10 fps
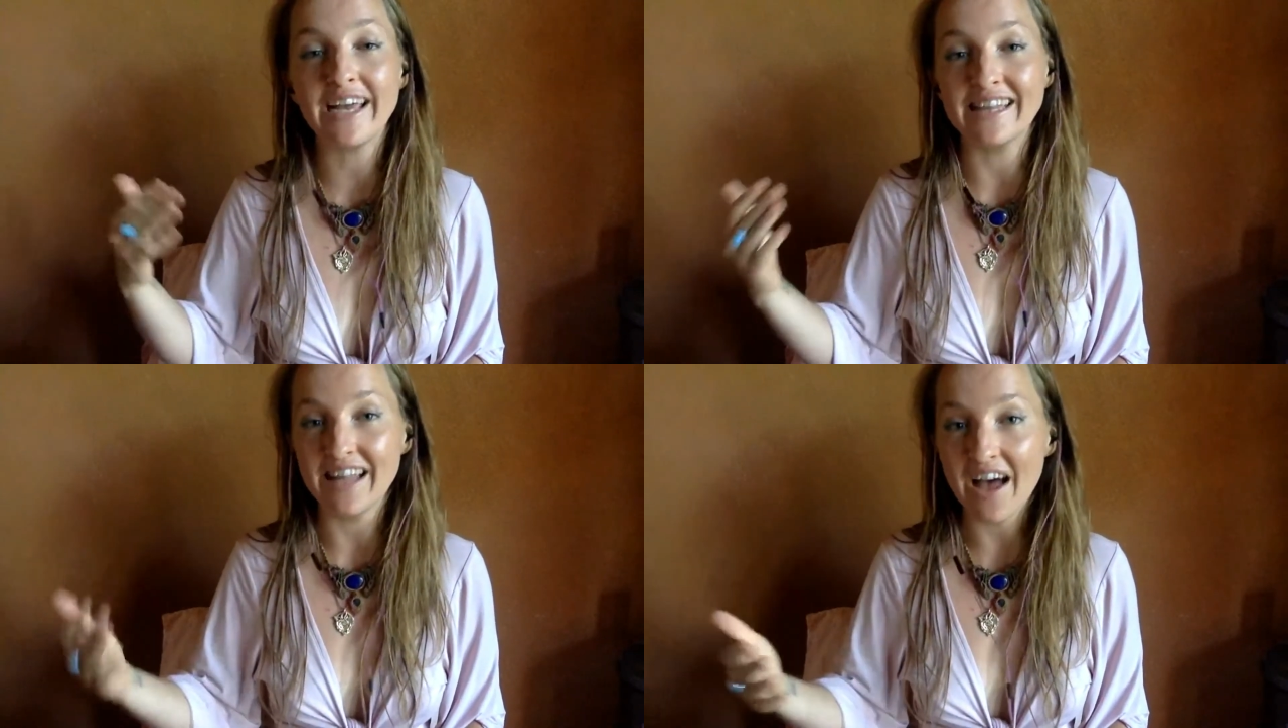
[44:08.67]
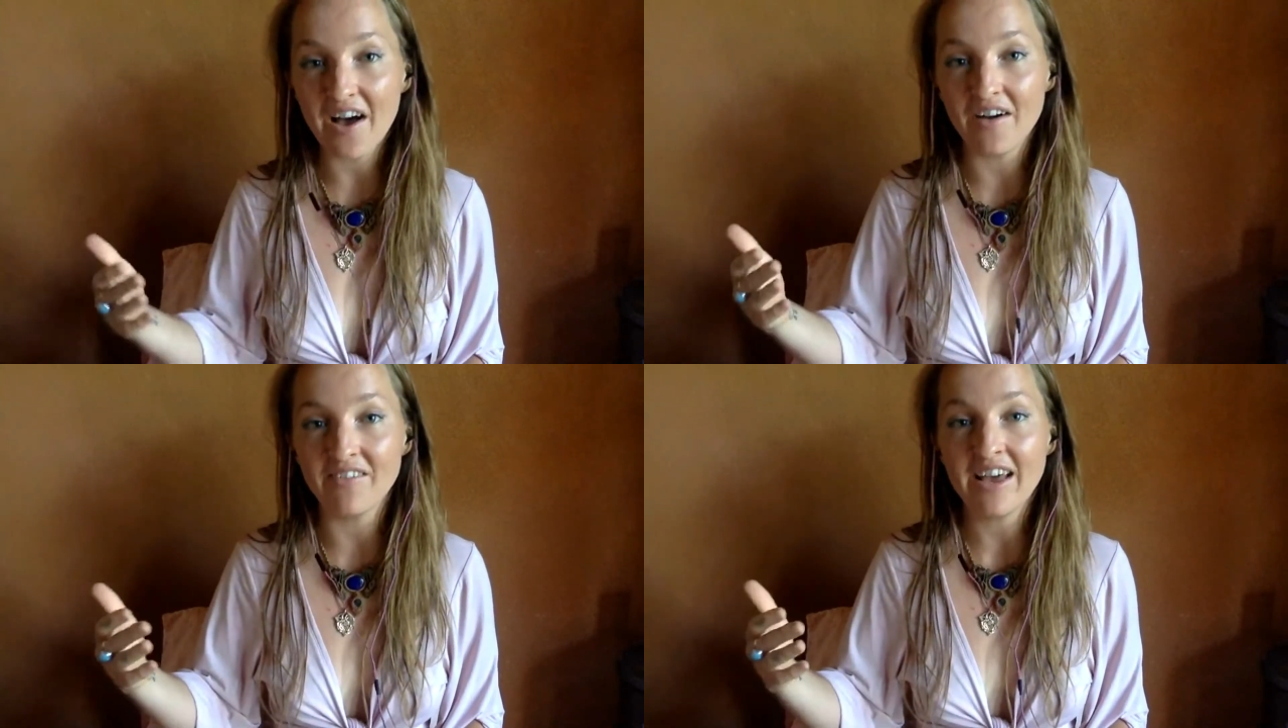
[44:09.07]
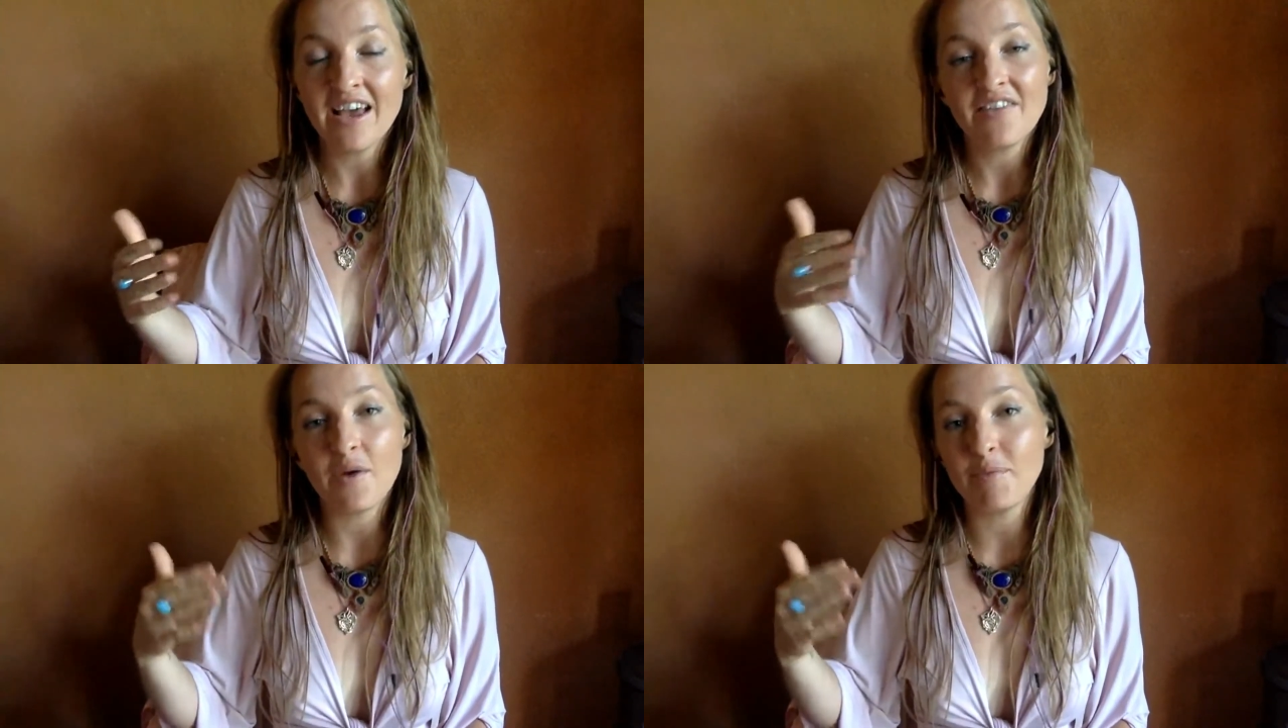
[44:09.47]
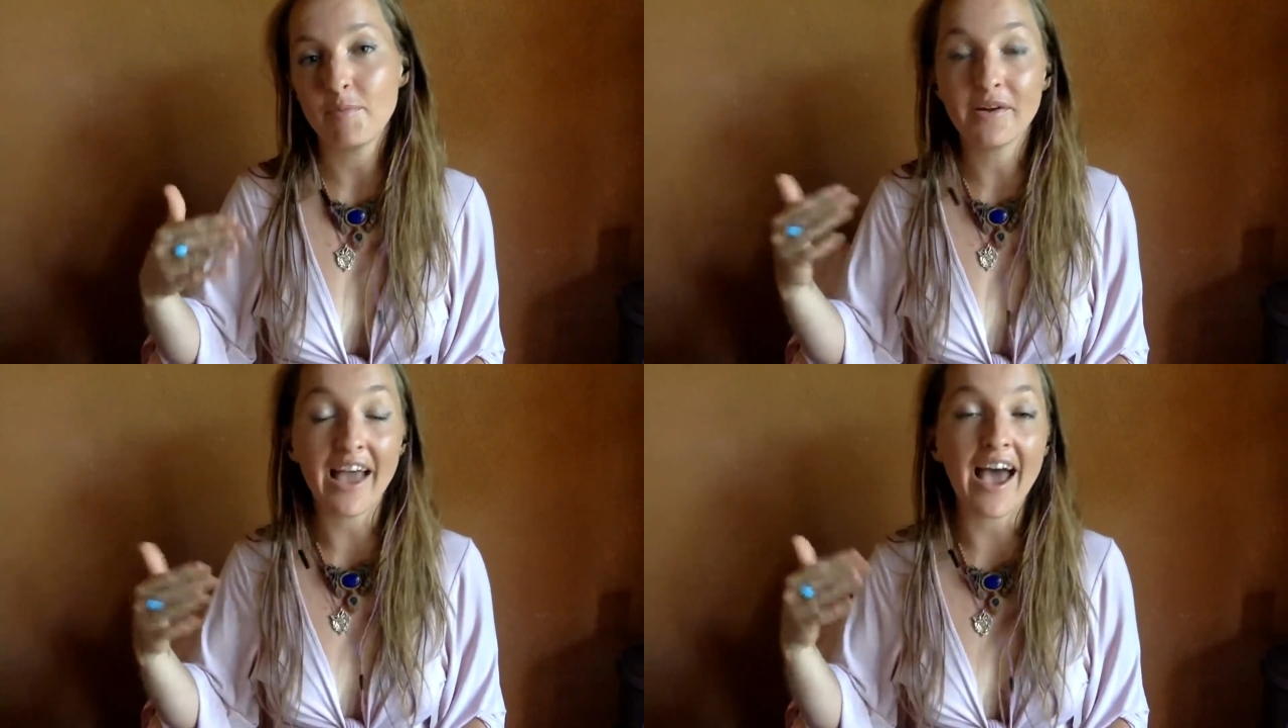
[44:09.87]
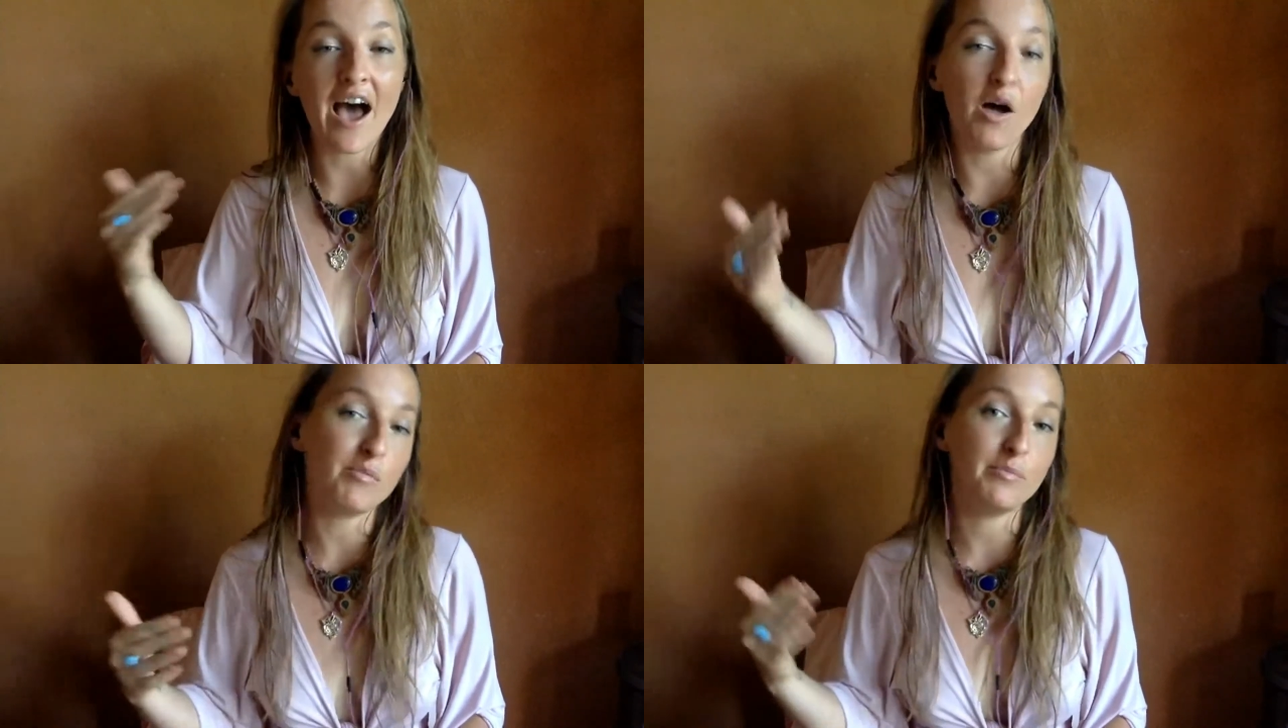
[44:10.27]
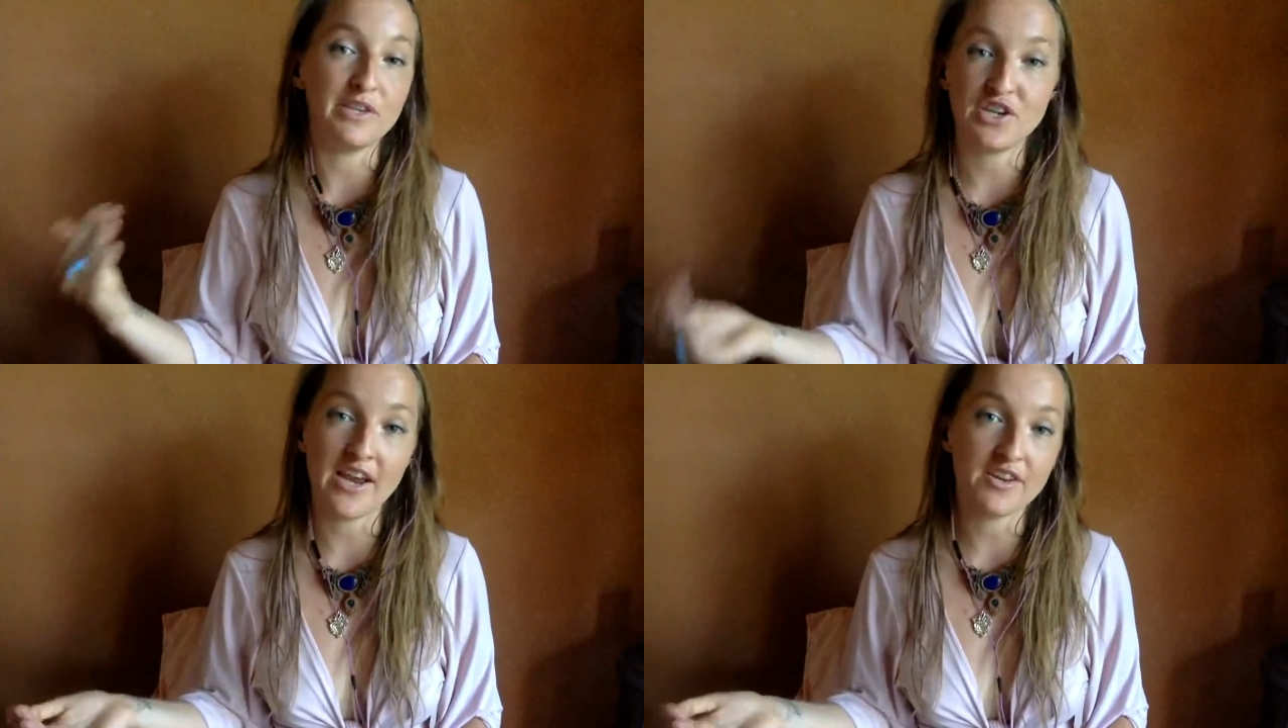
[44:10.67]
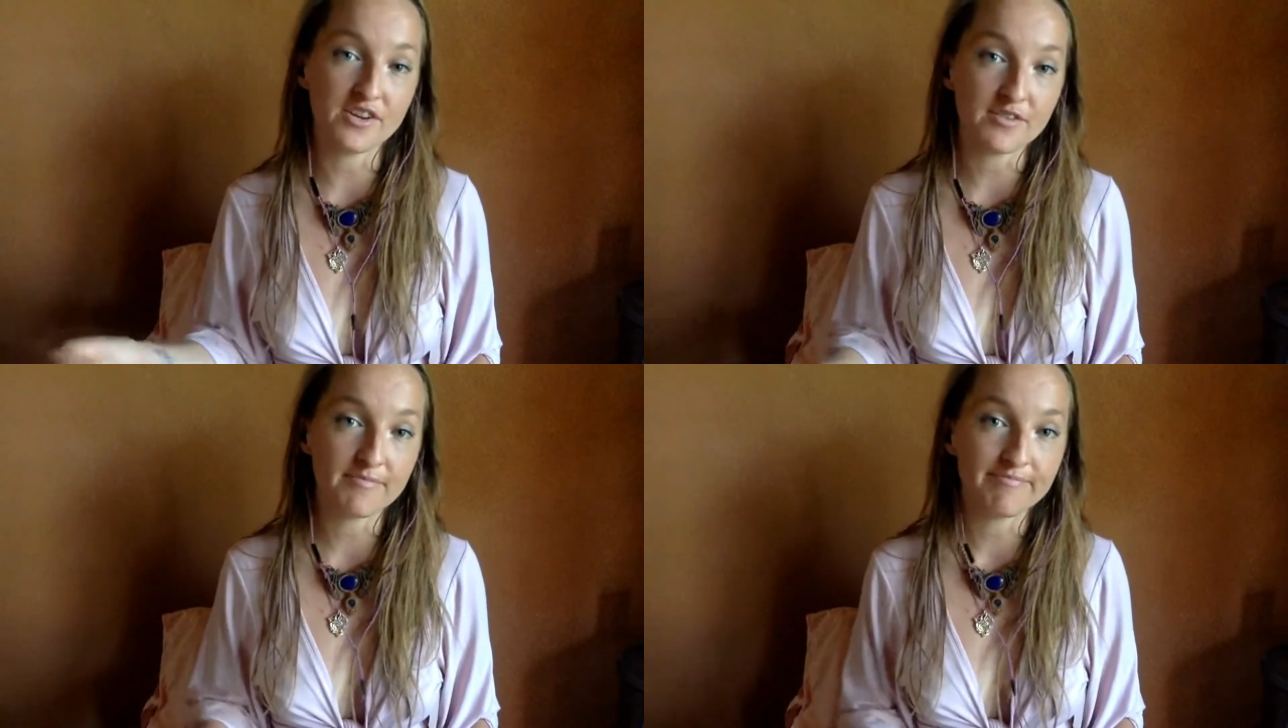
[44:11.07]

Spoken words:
and love that people can't help but be changed.